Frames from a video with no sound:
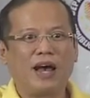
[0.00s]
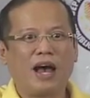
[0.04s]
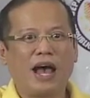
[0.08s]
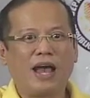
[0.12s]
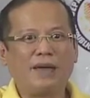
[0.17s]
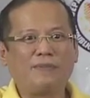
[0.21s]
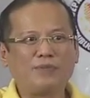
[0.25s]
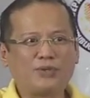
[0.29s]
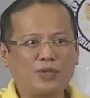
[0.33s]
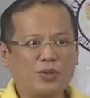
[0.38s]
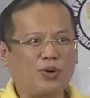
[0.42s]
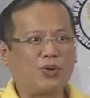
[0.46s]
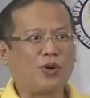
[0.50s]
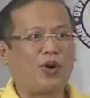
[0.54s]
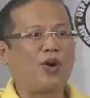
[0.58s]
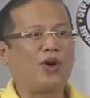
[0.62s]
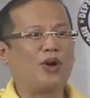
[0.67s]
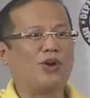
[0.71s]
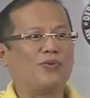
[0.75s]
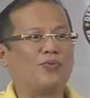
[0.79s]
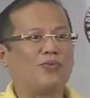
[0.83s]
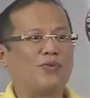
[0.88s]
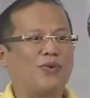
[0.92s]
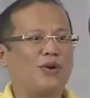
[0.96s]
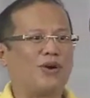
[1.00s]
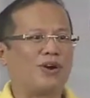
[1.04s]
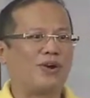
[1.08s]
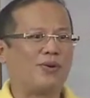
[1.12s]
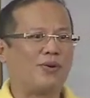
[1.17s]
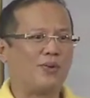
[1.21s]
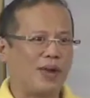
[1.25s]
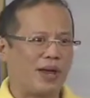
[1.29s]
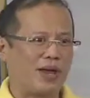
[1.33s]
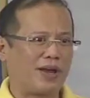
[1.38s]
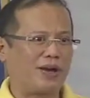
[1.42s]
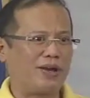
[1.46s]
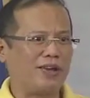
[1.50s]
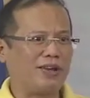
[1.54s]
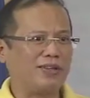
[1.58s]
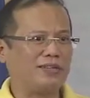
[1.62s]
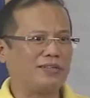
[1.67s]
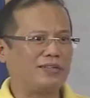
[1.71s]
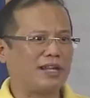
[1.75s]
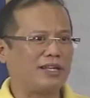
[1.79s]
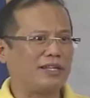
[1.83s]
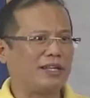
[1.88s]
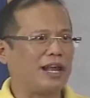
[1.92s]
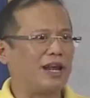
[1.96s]
I'm sure all of you are aware
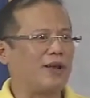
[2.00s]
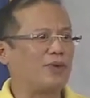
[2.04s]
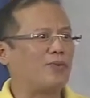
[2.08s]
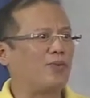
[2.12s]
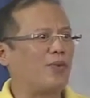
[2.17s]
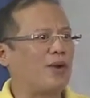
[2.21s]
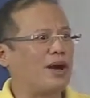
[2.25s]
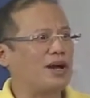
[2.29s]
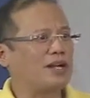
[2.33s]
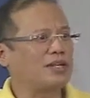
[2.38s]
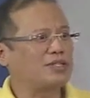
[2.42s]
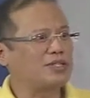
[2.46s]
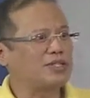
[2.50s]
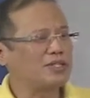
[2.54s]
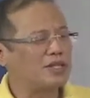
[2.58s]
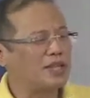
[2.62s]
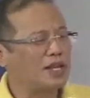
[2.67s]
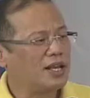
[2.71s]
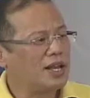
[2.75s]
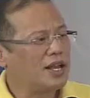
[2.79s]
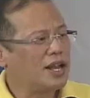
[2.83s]
that there was